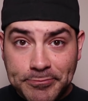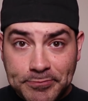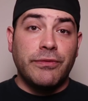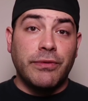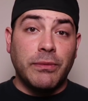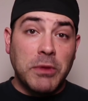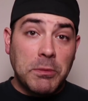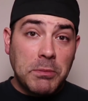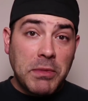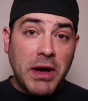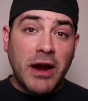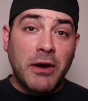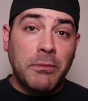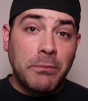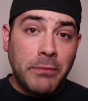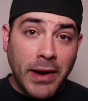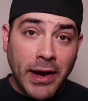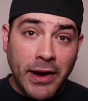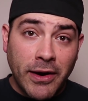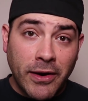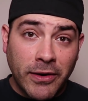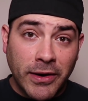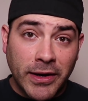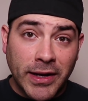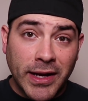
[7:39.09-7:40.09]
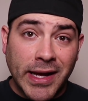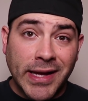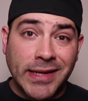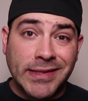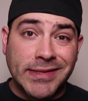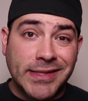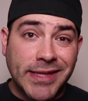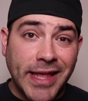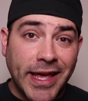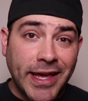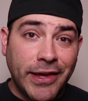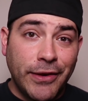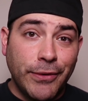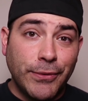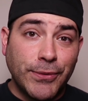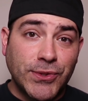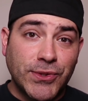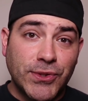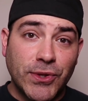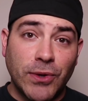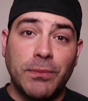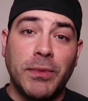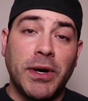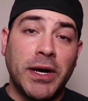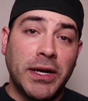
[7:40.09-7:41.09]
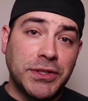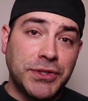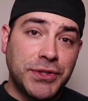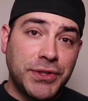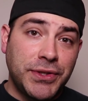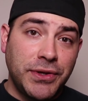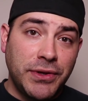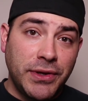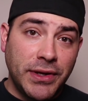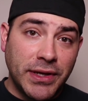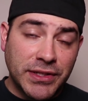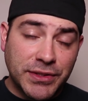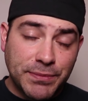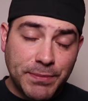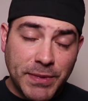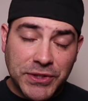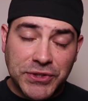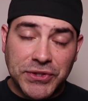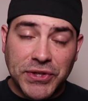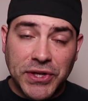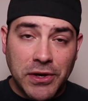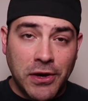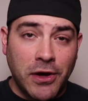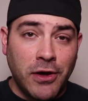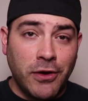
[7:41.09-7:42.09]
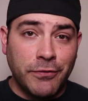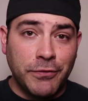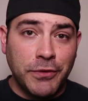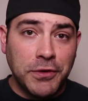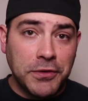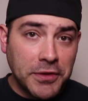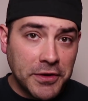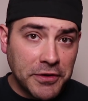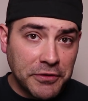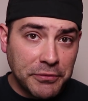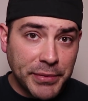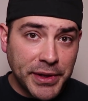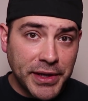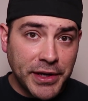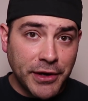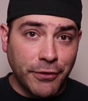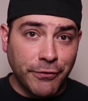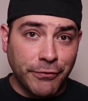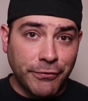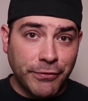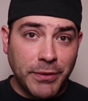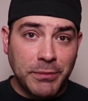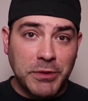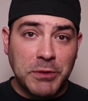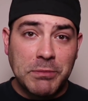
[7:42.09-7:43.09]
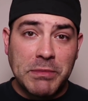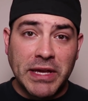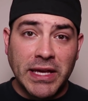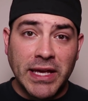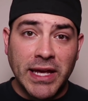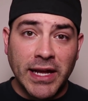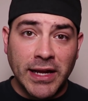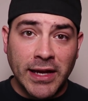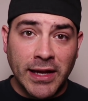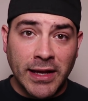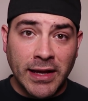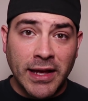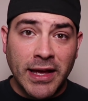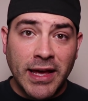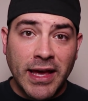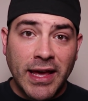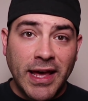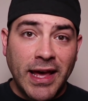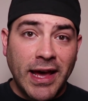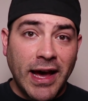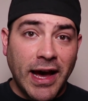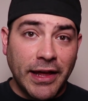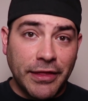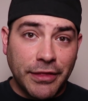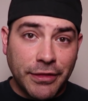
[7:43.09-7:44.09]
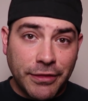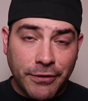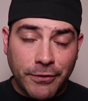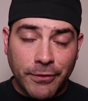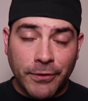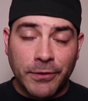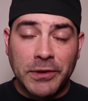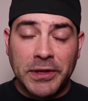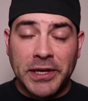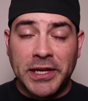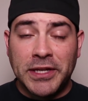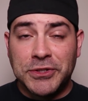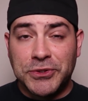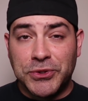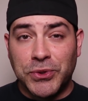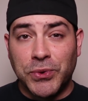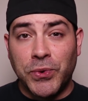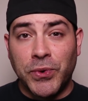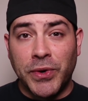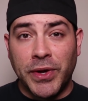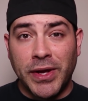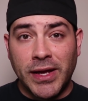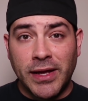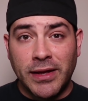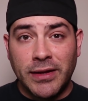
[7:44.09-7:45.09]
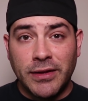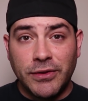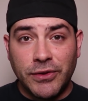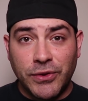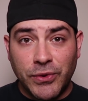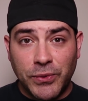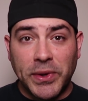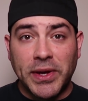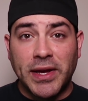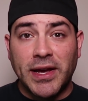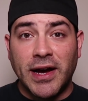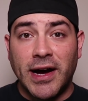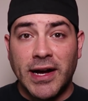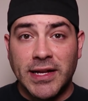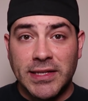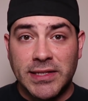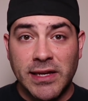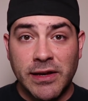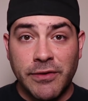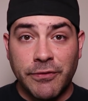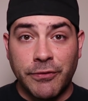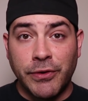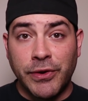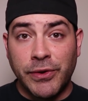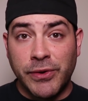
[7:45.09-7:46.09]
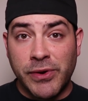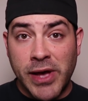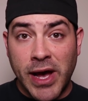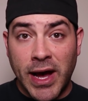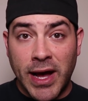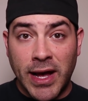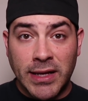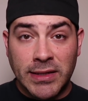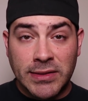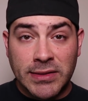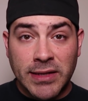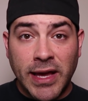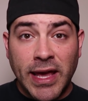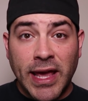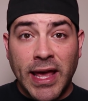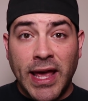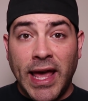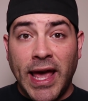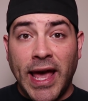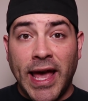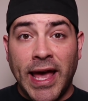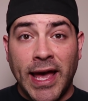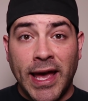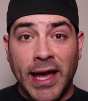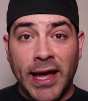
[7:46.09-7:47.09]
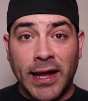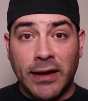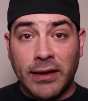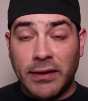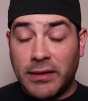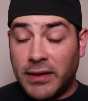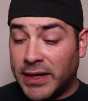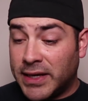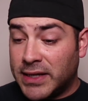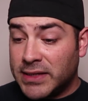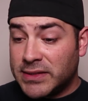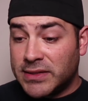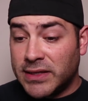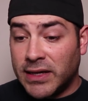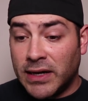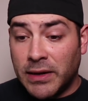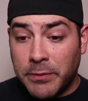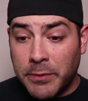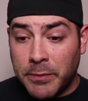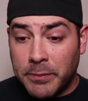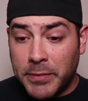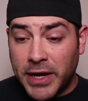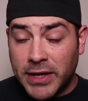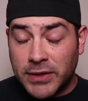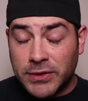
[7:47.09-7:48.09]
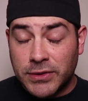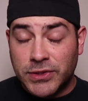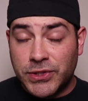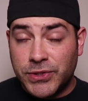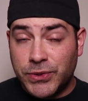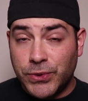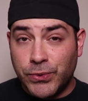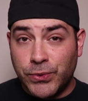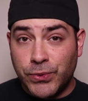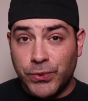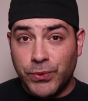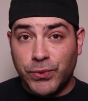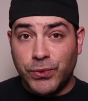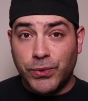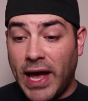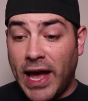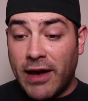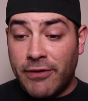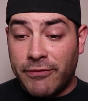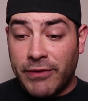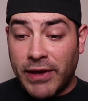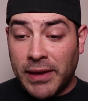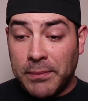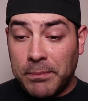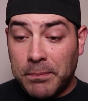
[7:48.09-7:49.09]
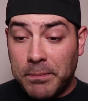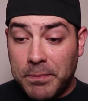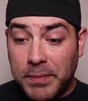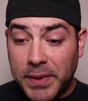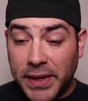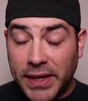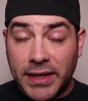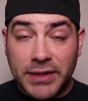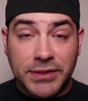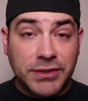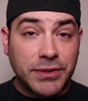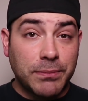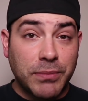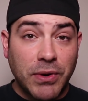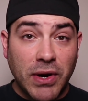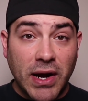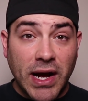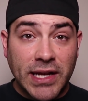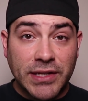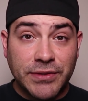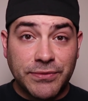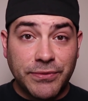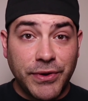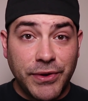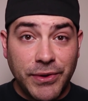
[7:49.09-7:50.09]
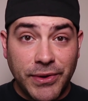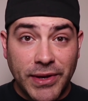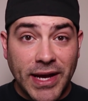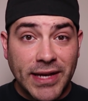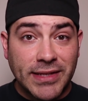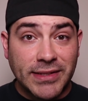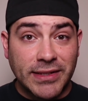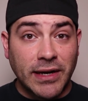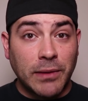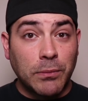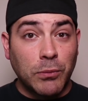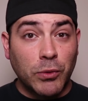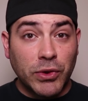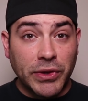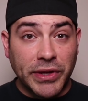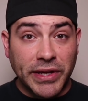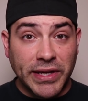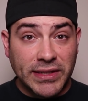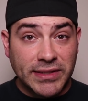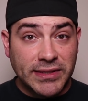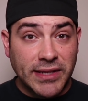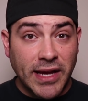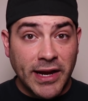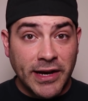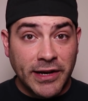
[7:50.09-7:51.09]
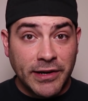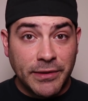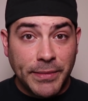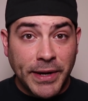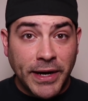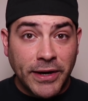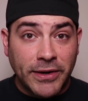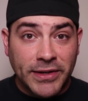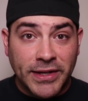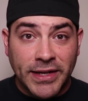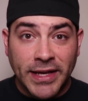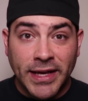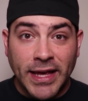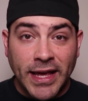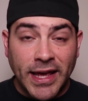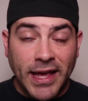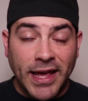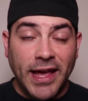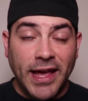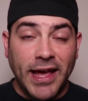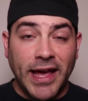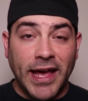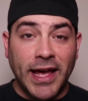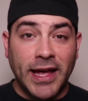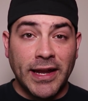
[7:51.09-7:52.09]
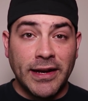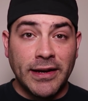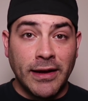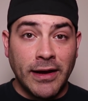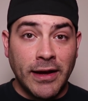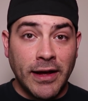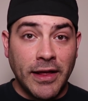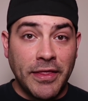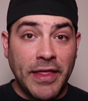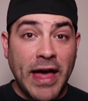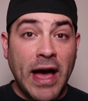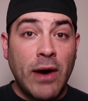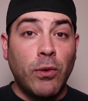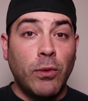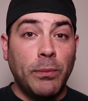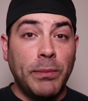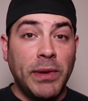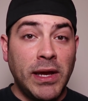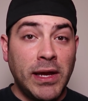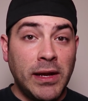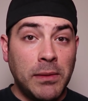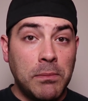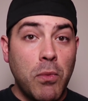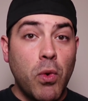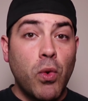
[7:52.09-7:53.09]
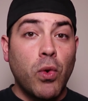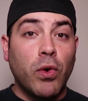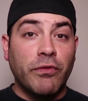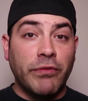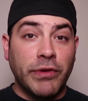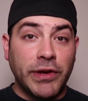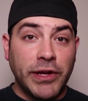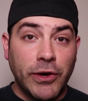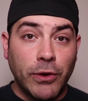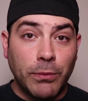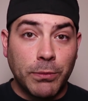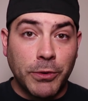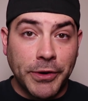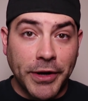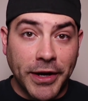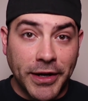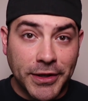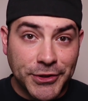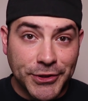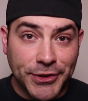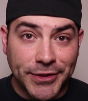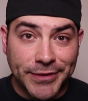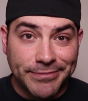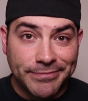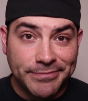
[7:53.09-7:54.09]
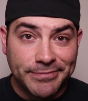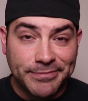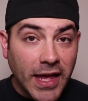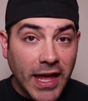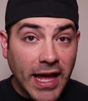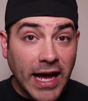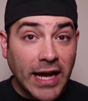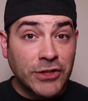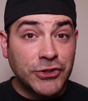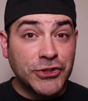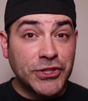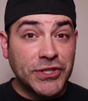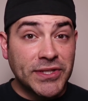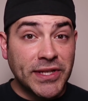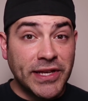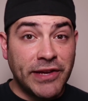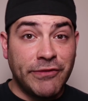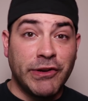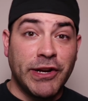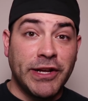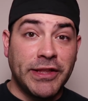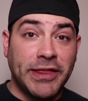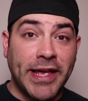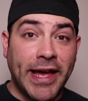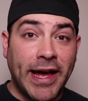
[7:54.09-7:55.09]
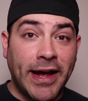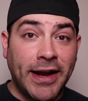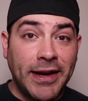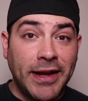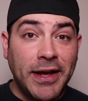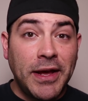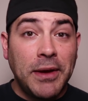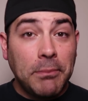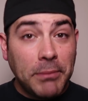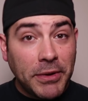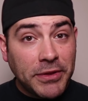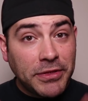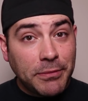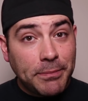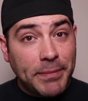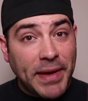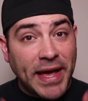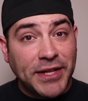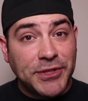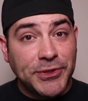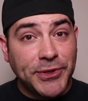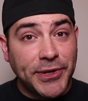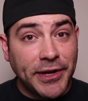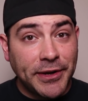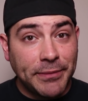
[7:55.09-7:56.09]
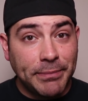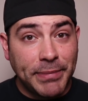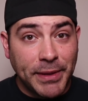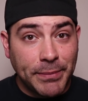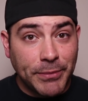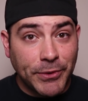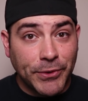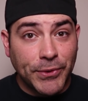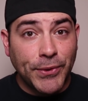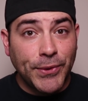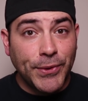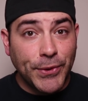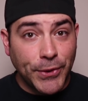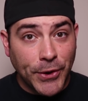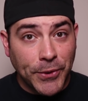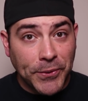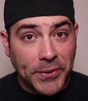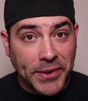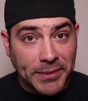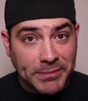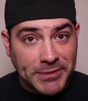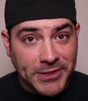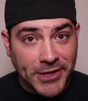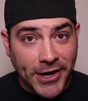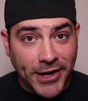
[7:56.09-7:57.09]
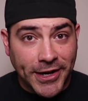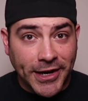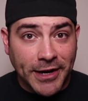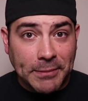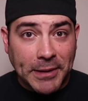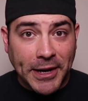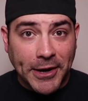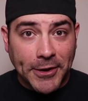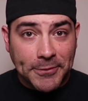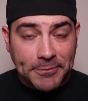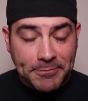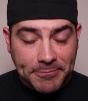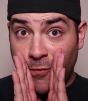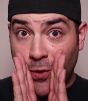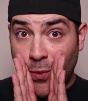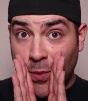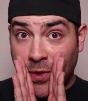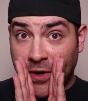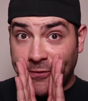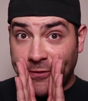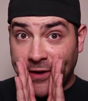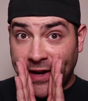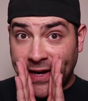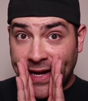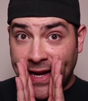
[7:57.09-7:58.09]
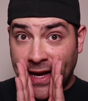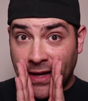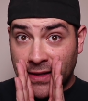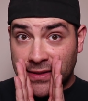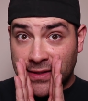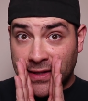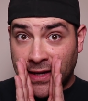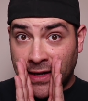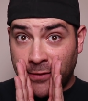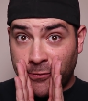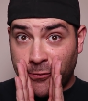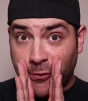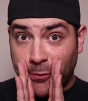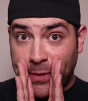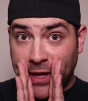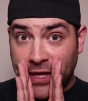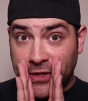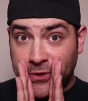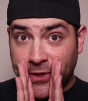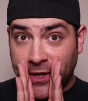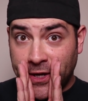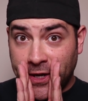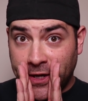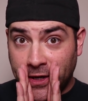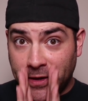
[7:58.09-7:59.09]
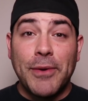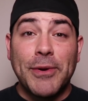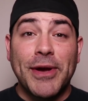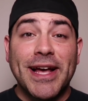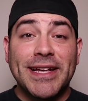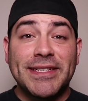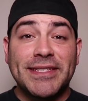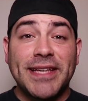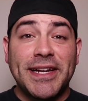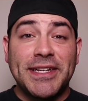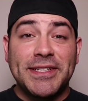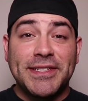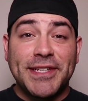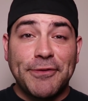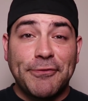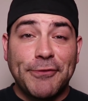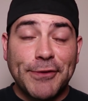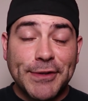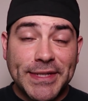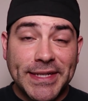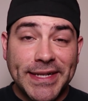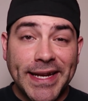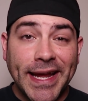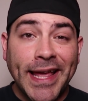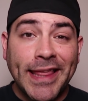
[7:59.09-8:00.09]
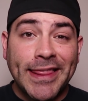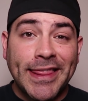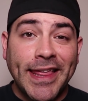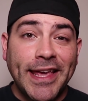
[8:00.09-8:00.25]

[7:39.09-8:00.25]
From the bottom of my heart, guys, thank you so much, especially all of you that have been here from the beginning. I thoroughly enjoy doing content for you guys. And like I said, I'm about to have a big surprise for you guys that I'm really excited about. And uh, that will mean more video production. I'll just leave it at that. But the Patreon people know what I'm talking about. If you want to find out, sign up for Patreon. Anyway, guys, that is it for today.